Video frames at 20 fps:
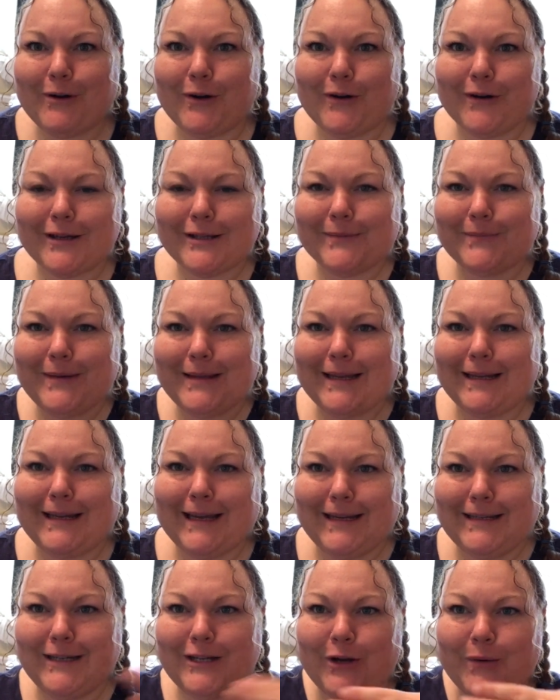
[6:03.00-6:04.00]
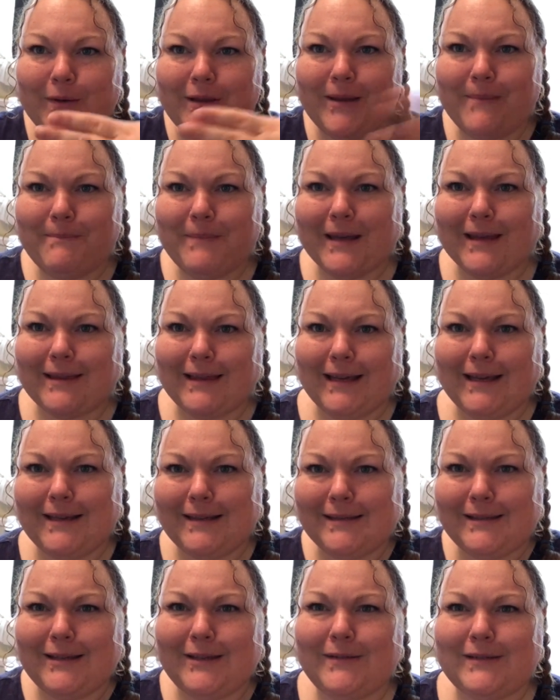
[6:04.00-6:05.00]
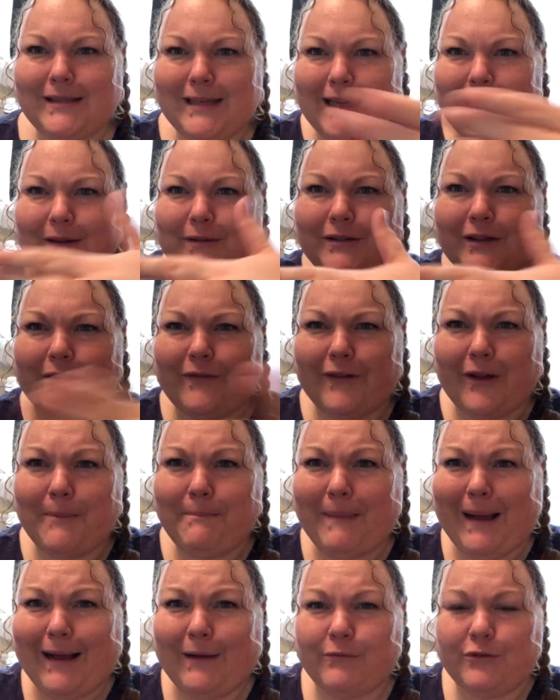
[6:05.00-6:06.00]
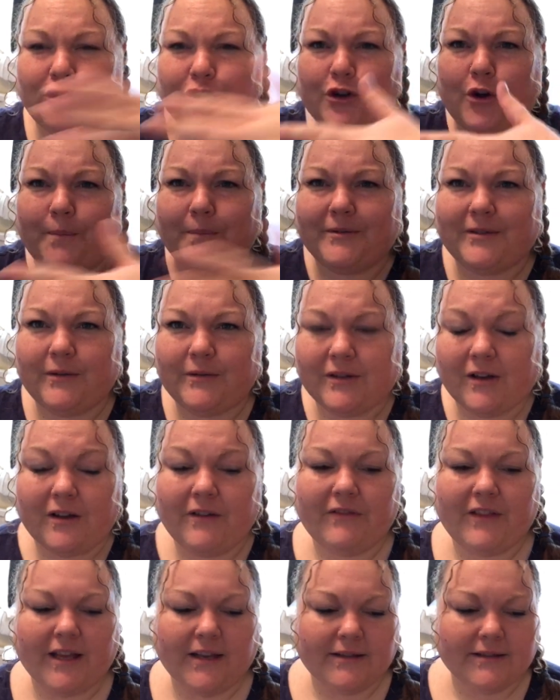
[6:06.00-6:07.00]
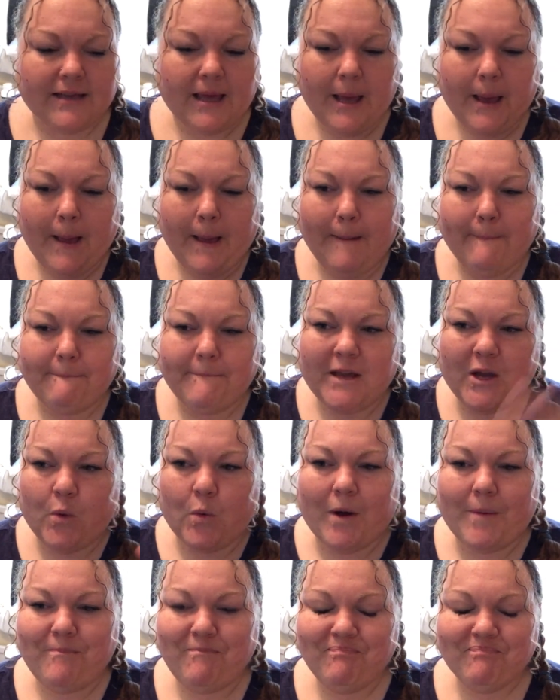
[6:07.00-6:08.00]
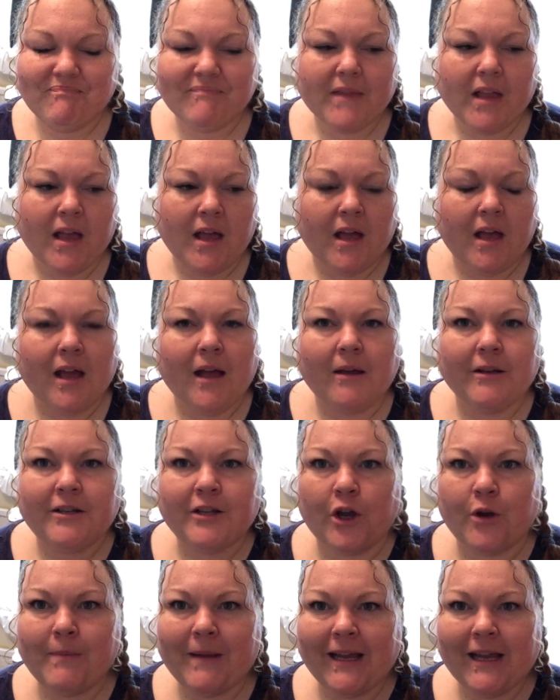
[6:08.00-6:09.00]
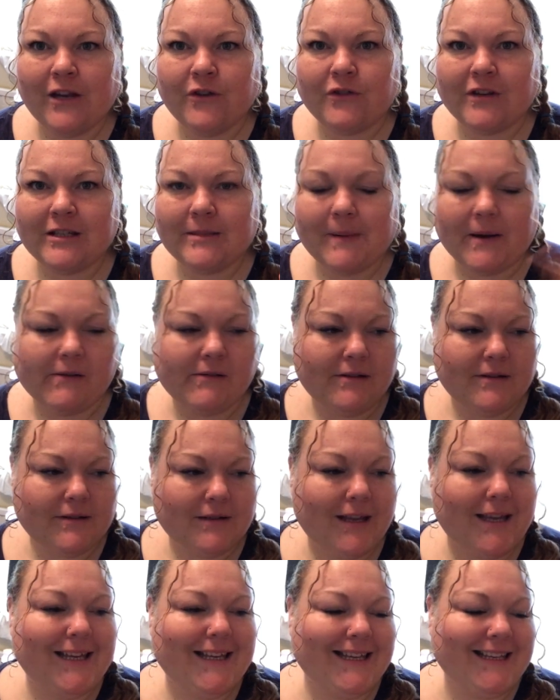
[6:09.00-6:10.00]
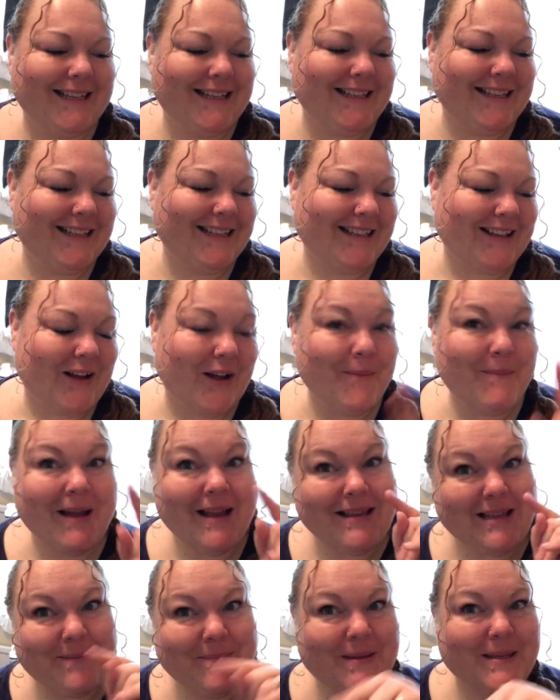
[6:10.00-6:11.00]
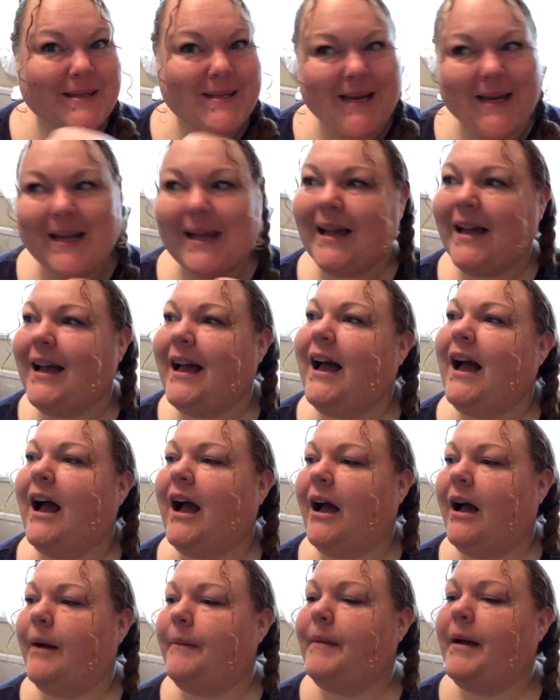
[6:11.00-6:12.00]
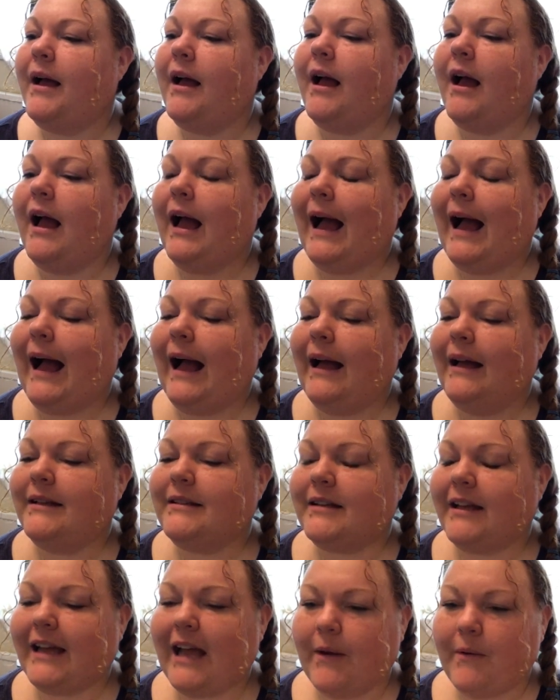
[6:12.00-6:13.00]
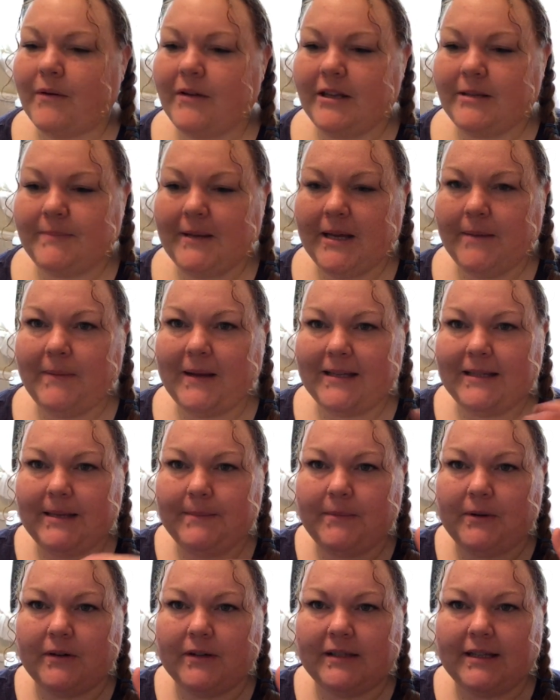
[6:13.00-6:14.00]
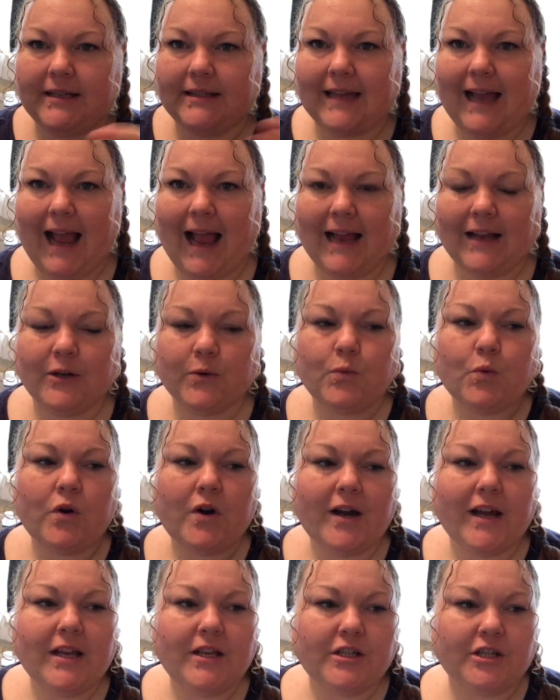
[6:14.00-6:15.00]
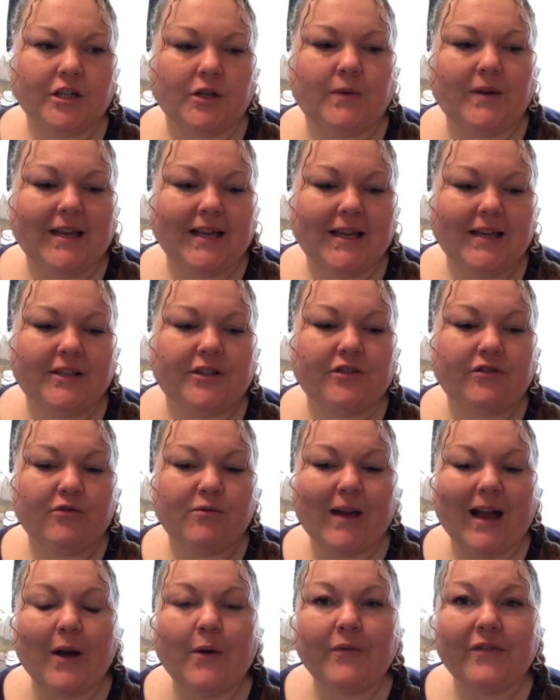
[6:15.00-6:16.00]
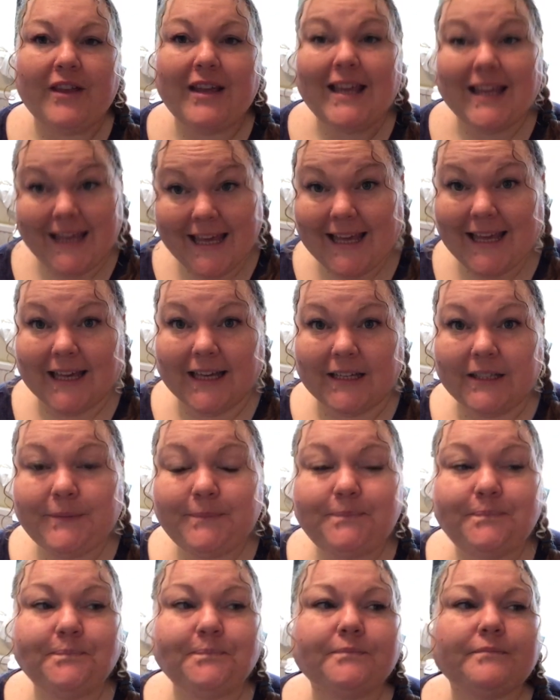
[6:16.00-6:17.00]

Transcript: box with a lid, you know, one of them big things that you see outside of like pound shops, those kind of things. Big one. Don't make it transparent. I made that mistake. And I get one of those big plastic boxes, and what I do is throughout the year,